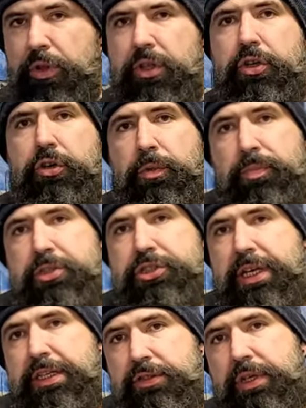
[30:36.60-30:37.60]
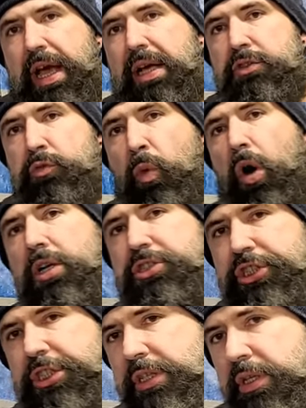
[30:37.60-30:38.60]
really do appreciate you guys
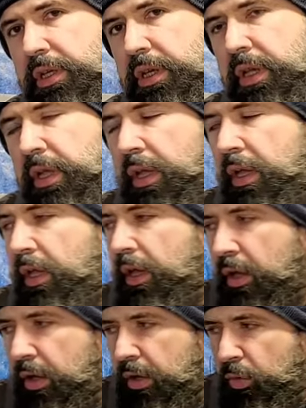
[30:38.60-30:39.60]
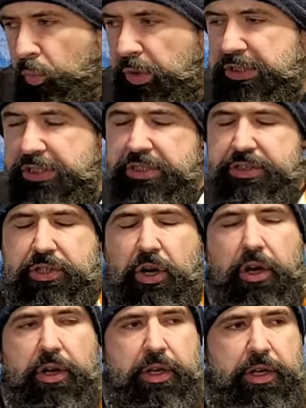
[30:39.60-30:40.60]
watching. We just
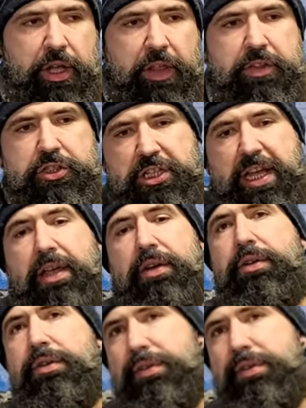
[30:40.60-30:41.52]
started another channel.